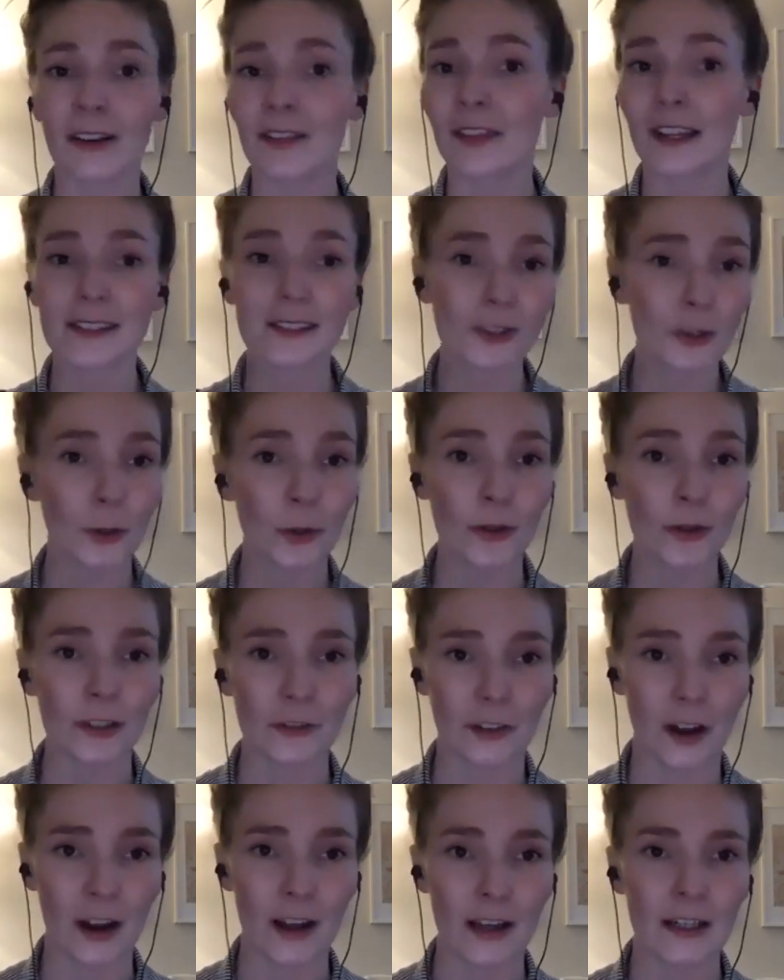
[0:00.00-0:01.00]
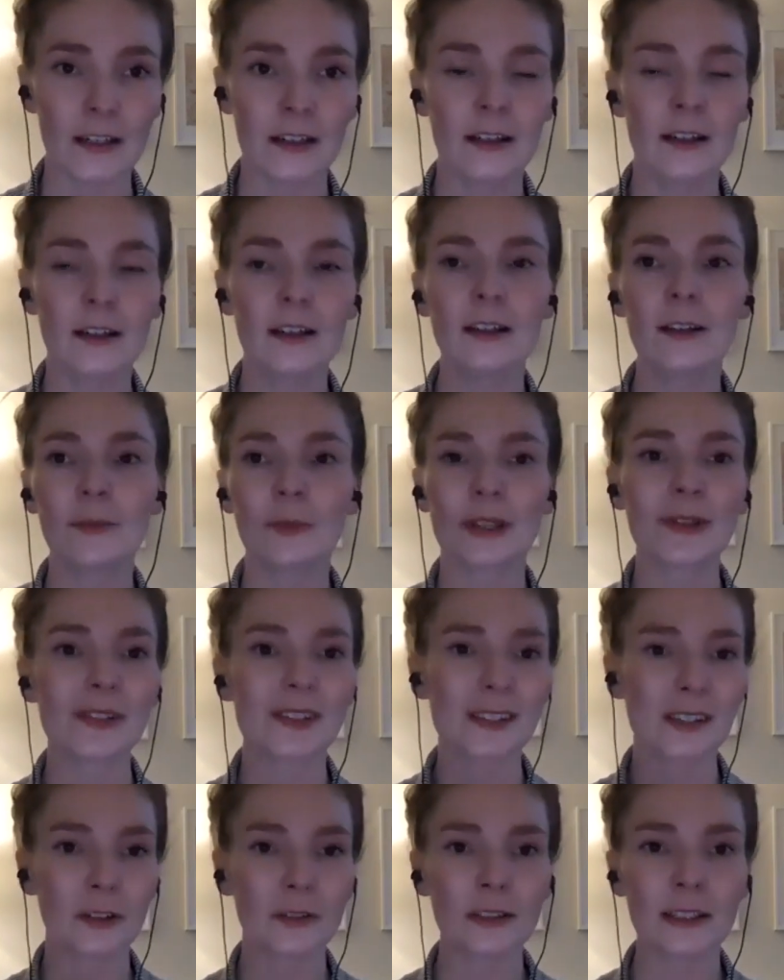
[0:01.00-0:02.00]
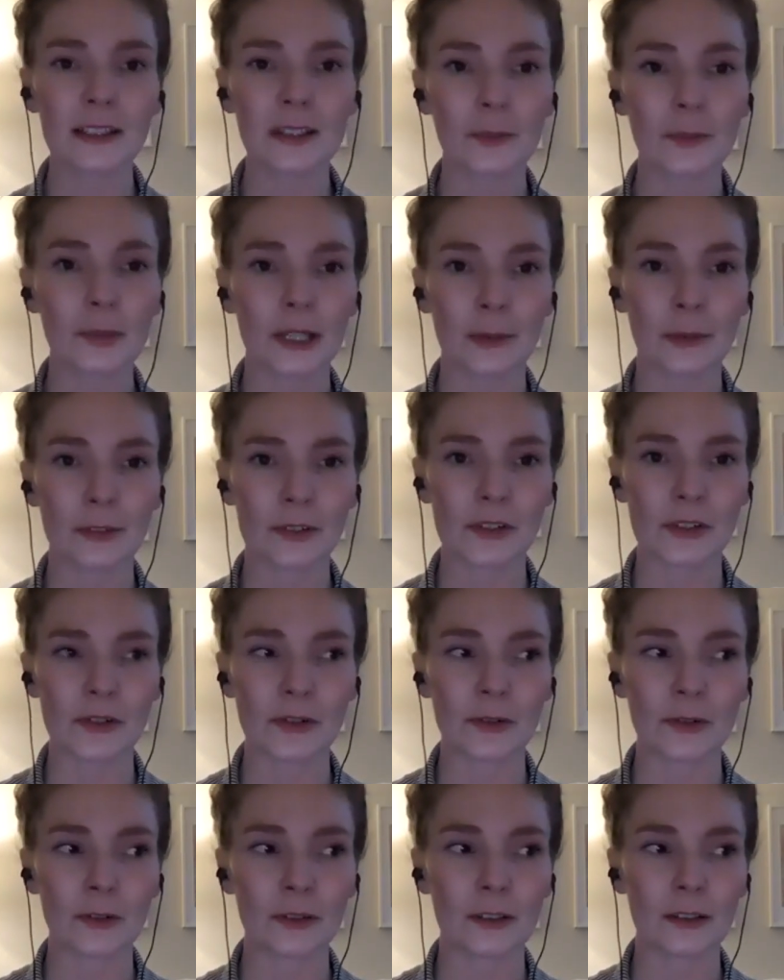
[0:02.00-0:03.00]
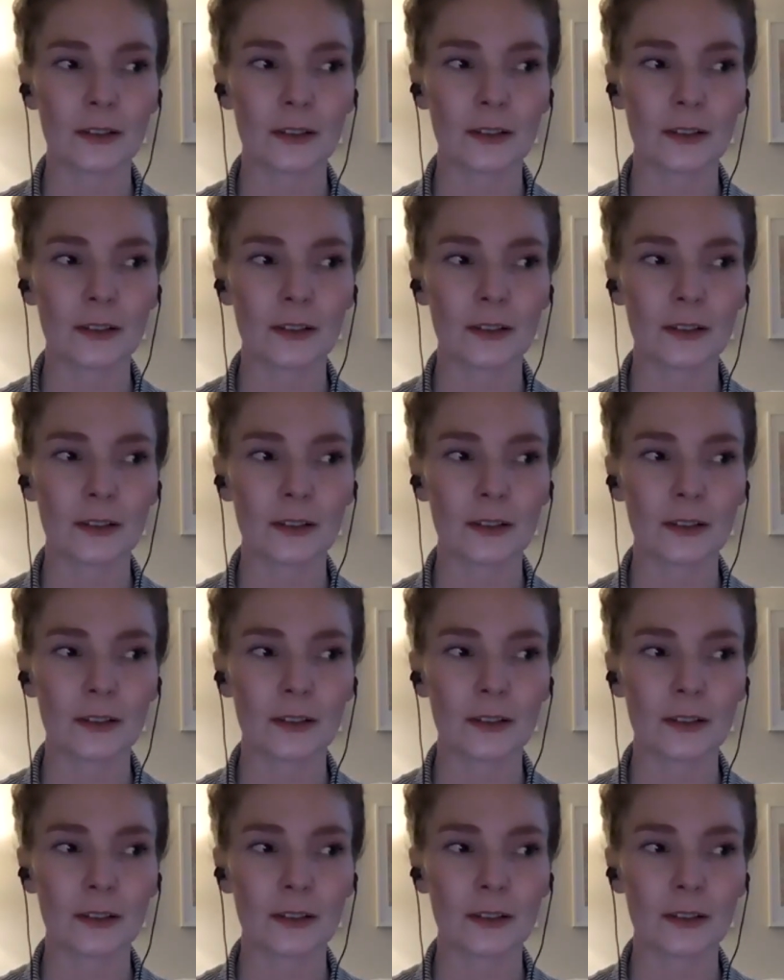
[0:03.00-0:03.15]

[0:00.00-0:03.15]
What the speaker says: and that's totally fine, but you still need to be able to,